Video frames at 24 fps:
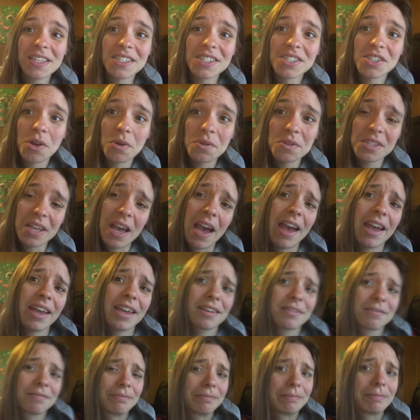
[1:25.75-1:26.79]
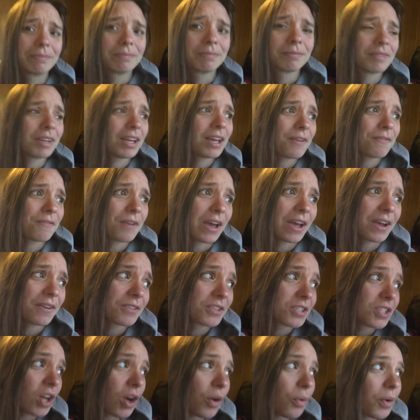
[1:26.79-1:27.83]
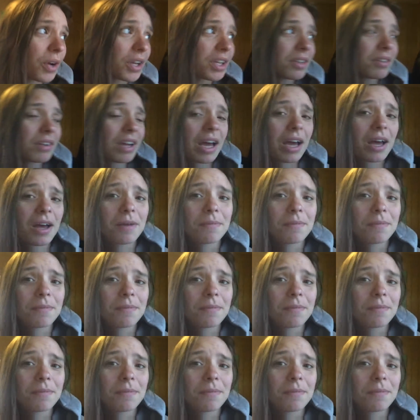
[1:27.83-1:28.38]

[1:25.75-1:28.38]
a snow sky, if I ever saw one.